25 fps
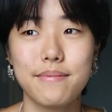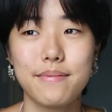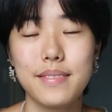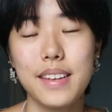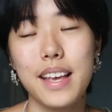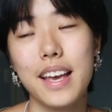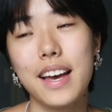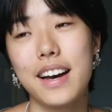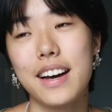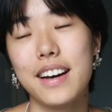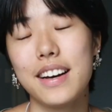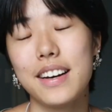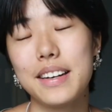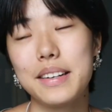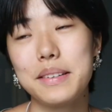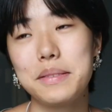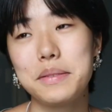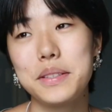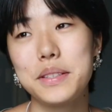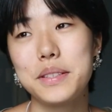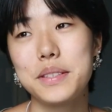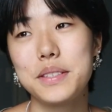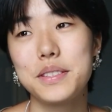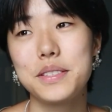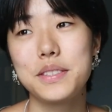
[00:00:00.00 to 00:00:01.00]

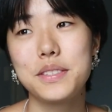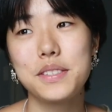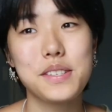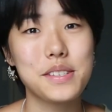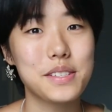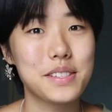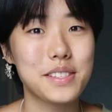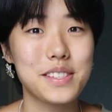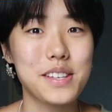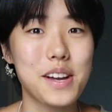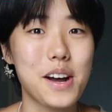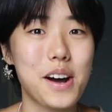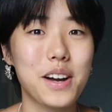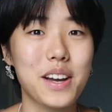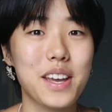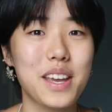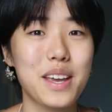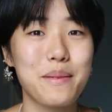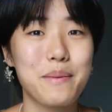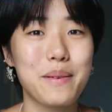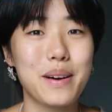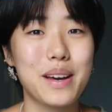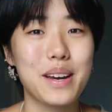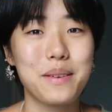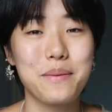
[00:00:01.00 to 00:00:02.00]
Just talking
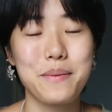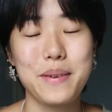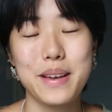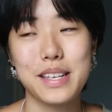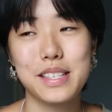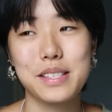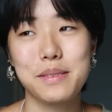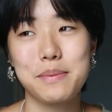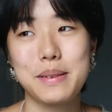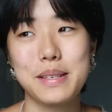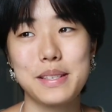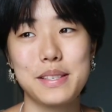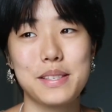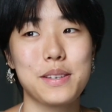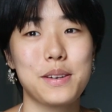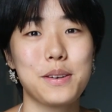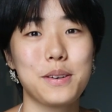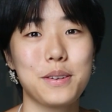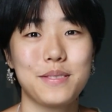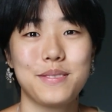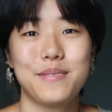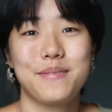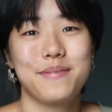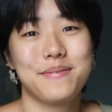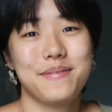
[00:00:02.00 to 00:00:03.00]
about it makes me
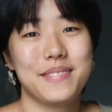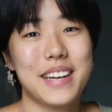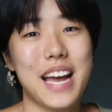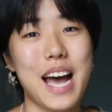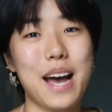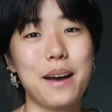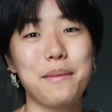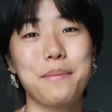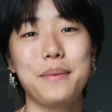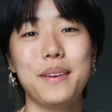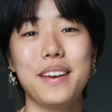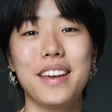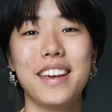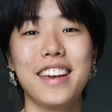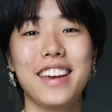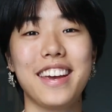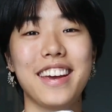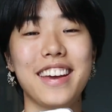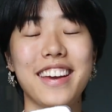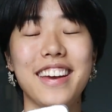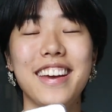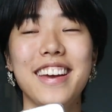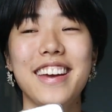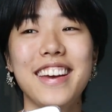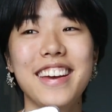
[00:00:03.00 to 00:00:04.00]
so happy.
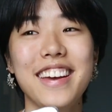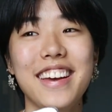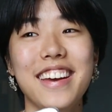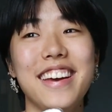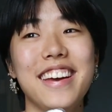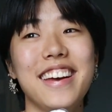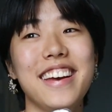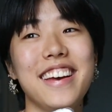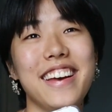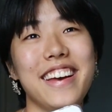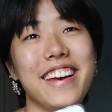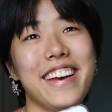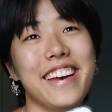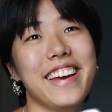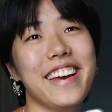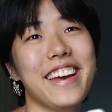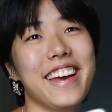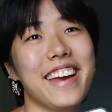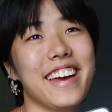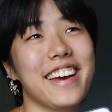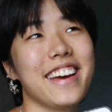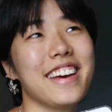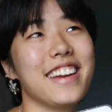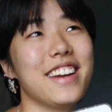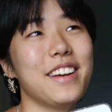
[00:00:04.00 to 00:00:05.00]

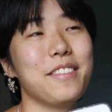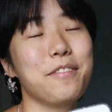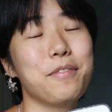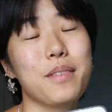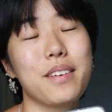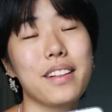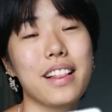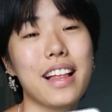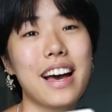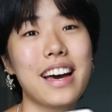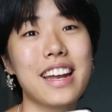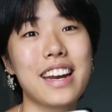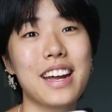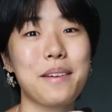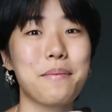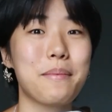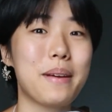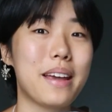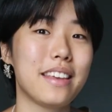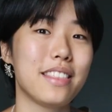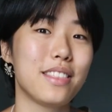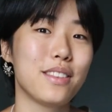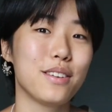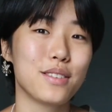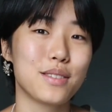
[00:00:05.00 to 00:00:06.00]
And I'm glad I
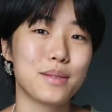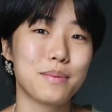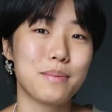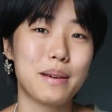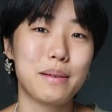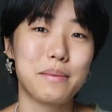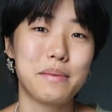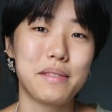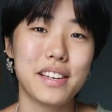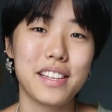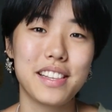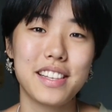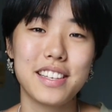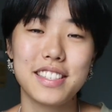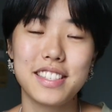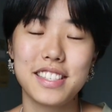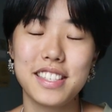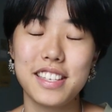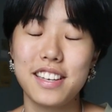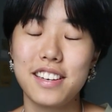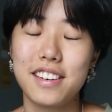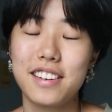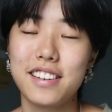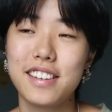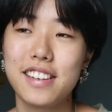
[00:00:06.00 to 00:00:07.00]
made those memories this
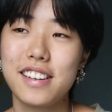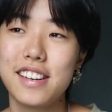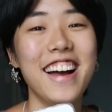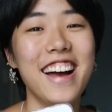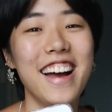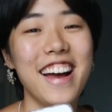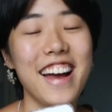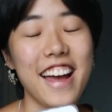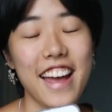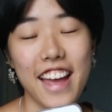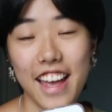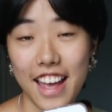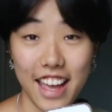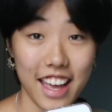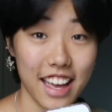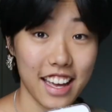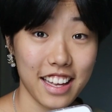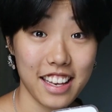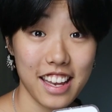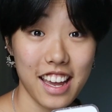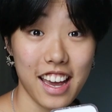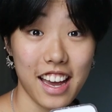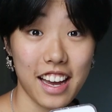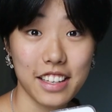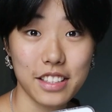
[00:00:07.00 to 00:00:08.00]
year.
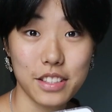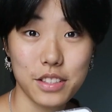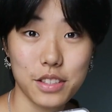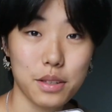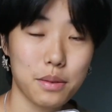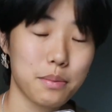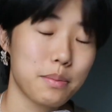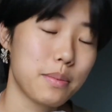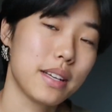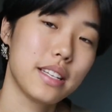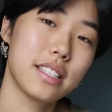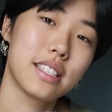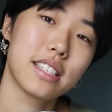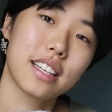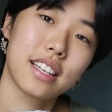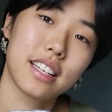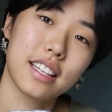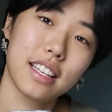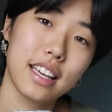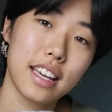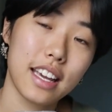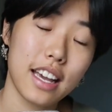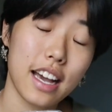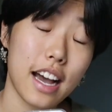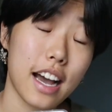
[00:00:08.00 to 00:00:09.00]
And yeah, so
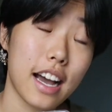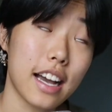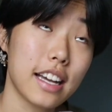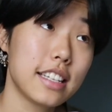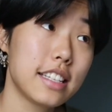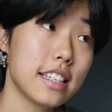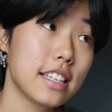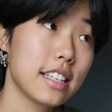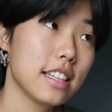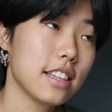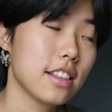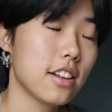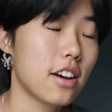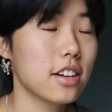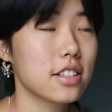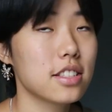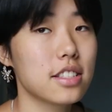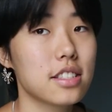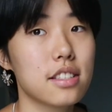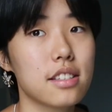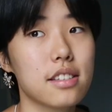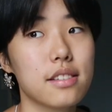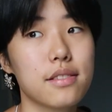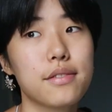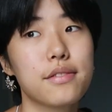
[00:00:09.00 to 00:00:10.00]
basically I did
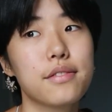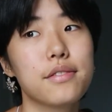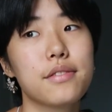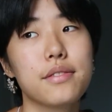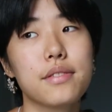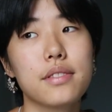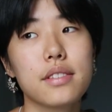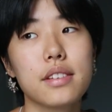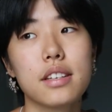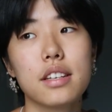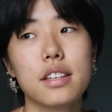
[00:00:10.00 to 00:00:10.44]
lots of